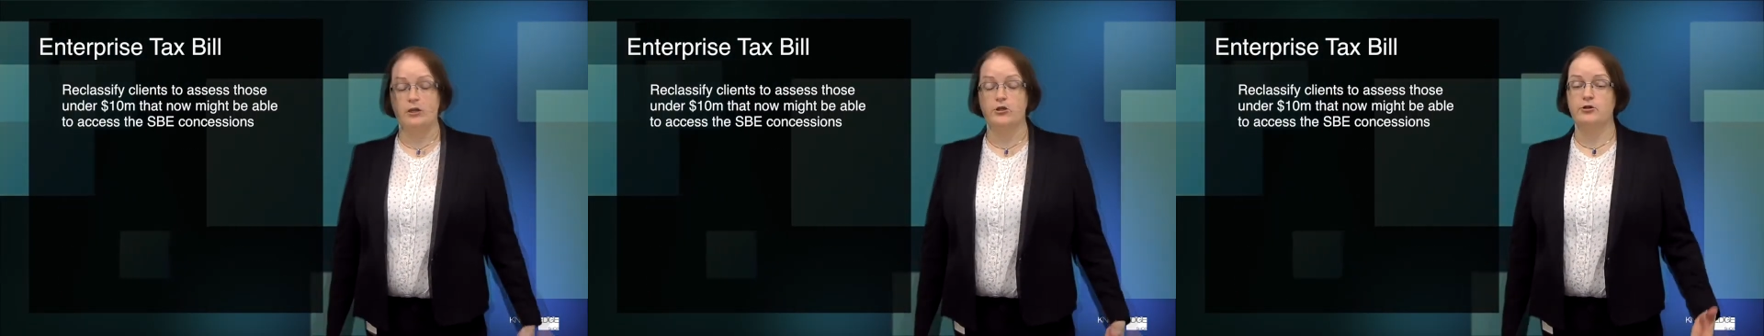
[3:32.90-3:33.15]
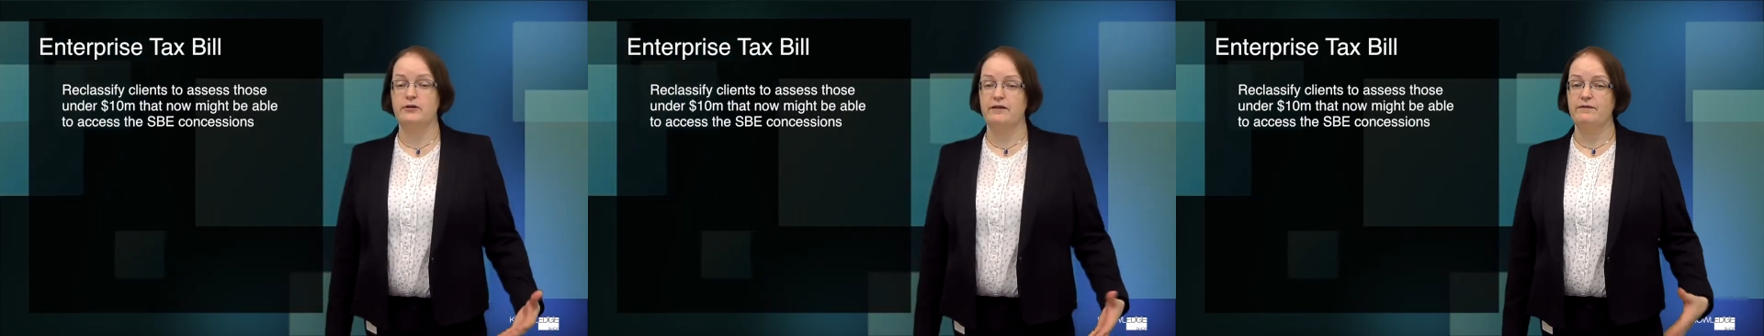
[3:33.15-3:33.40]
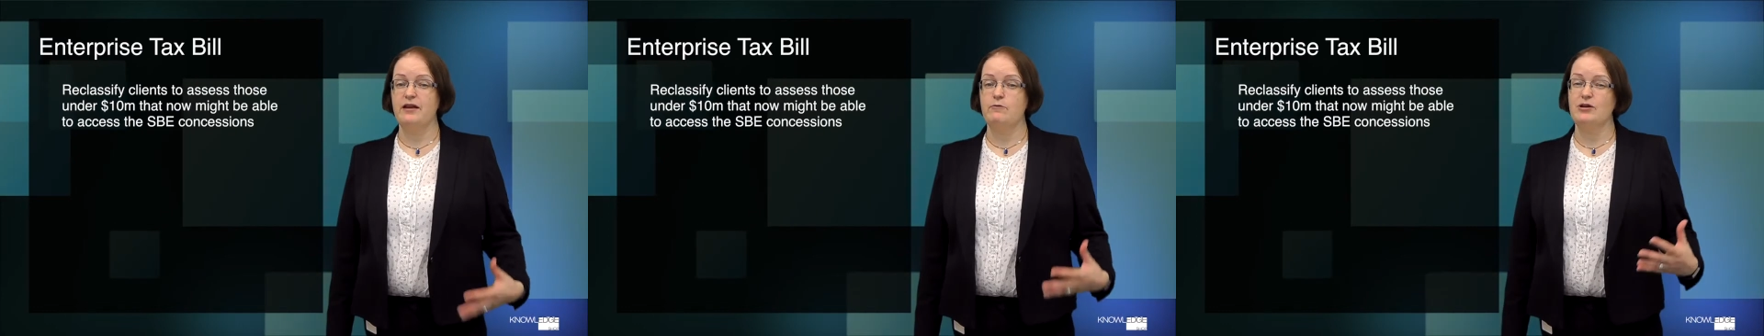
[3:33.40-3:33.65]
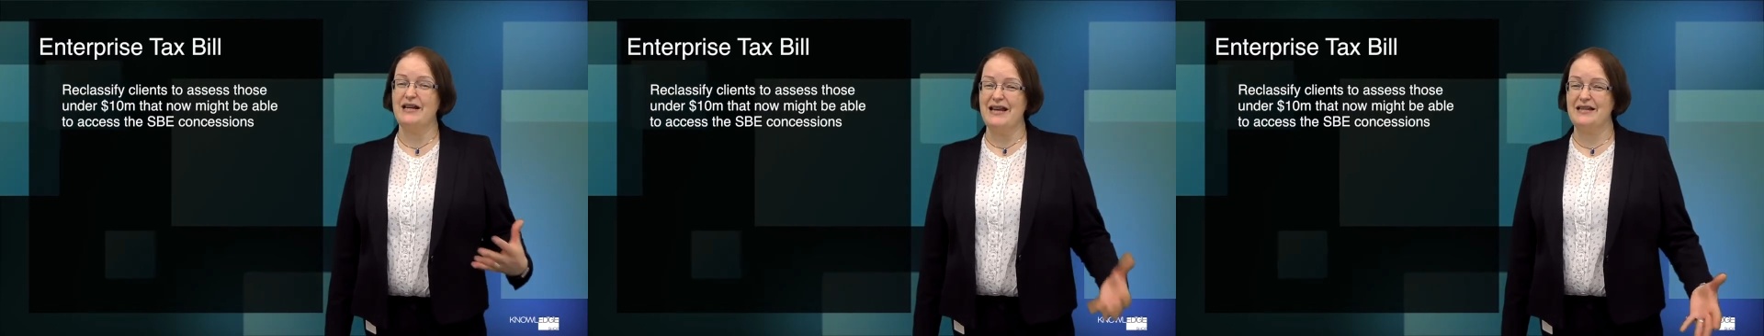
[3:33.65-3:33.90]
So given that
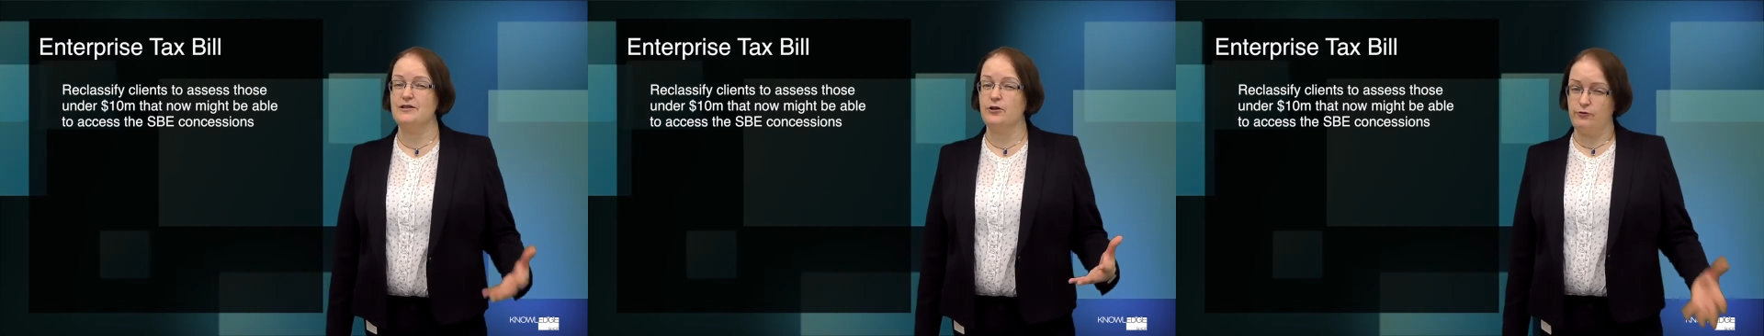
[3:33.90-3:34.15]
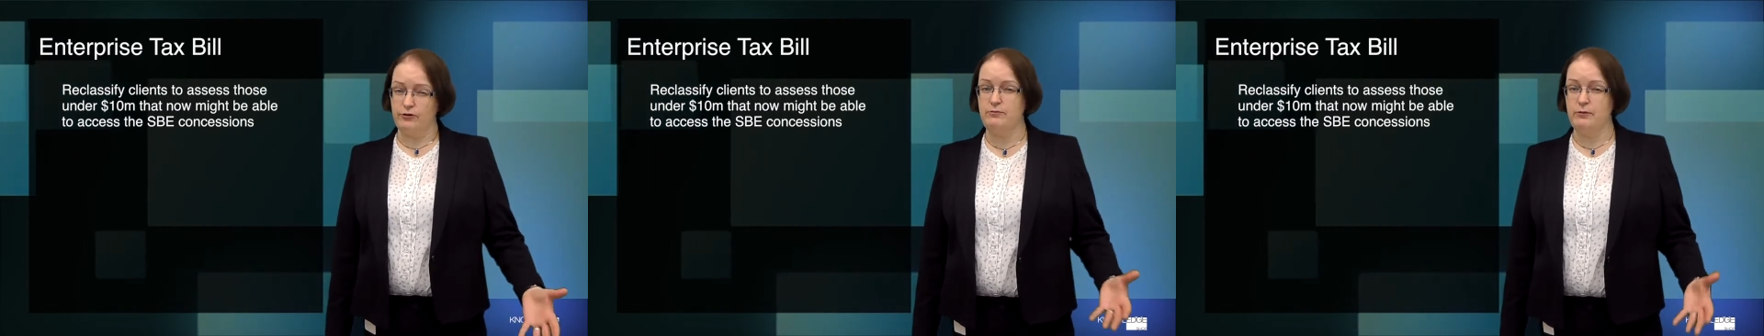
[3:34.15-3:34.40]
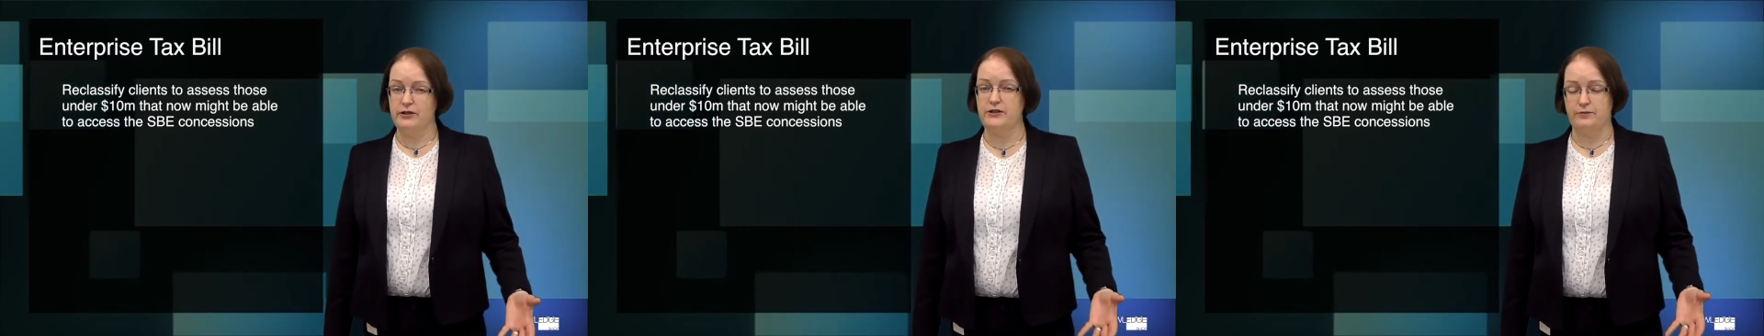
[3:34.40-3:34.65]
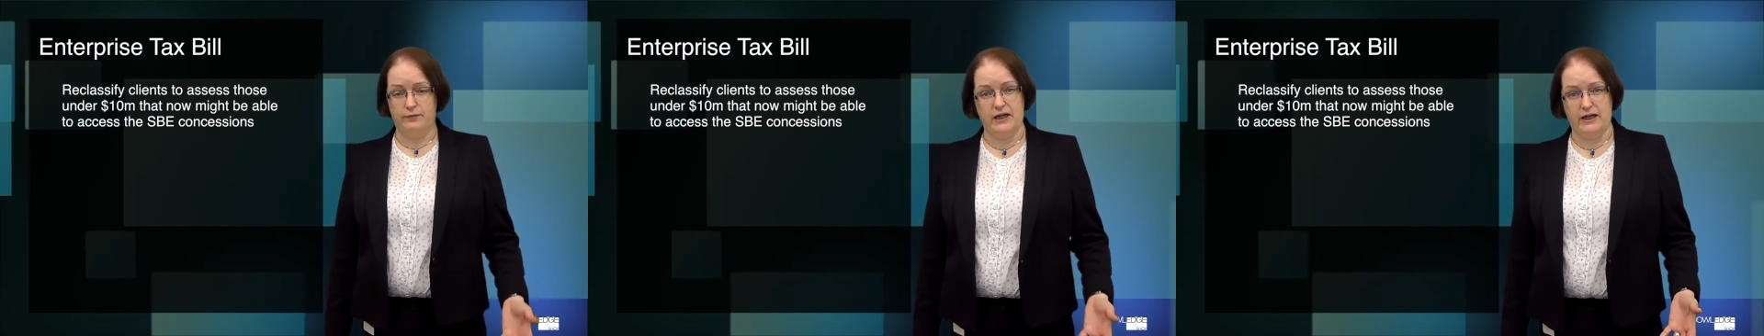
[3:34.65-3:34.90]
we're less than 3 months
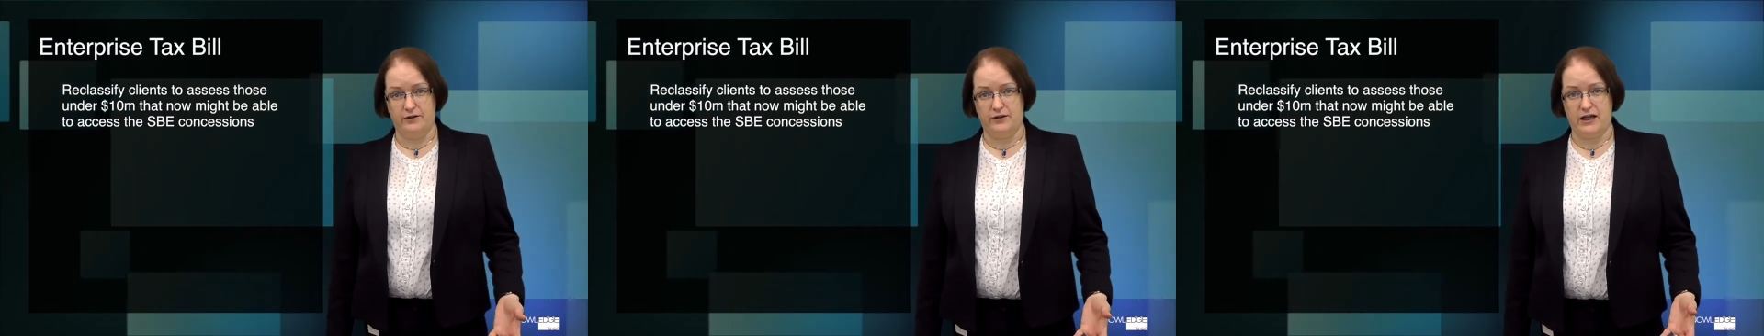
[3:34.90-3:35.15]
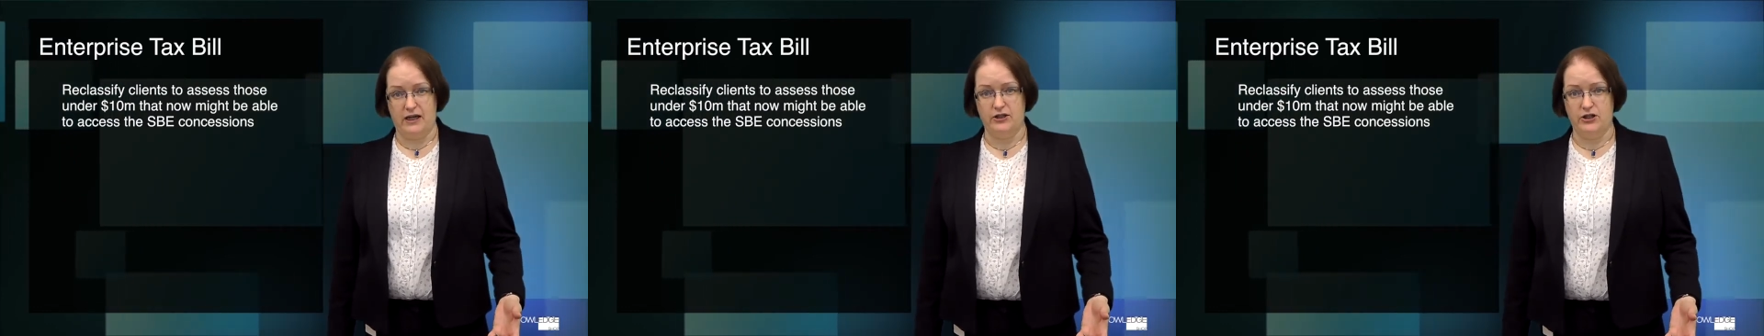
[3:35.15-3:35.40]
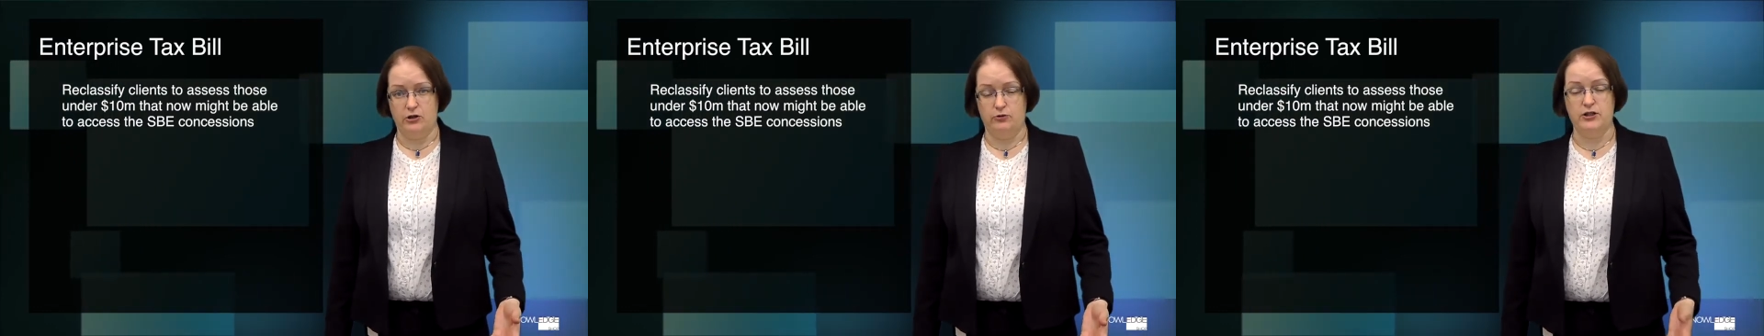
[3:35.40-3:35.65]
from the end of the tax year,